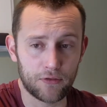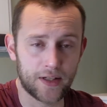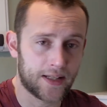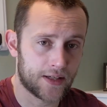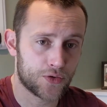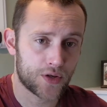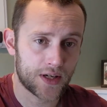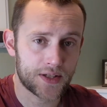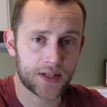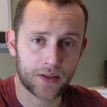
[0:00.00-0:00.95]
really
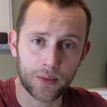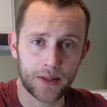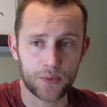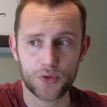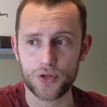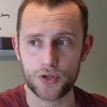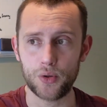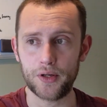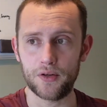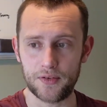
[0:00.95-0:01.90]
interesting when he was just
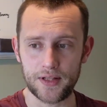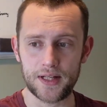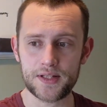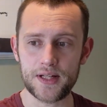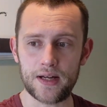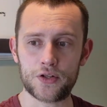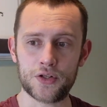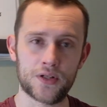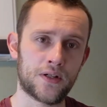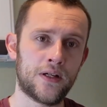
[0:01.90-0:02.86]
going over that
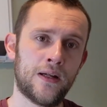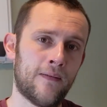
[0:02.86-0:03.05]
section.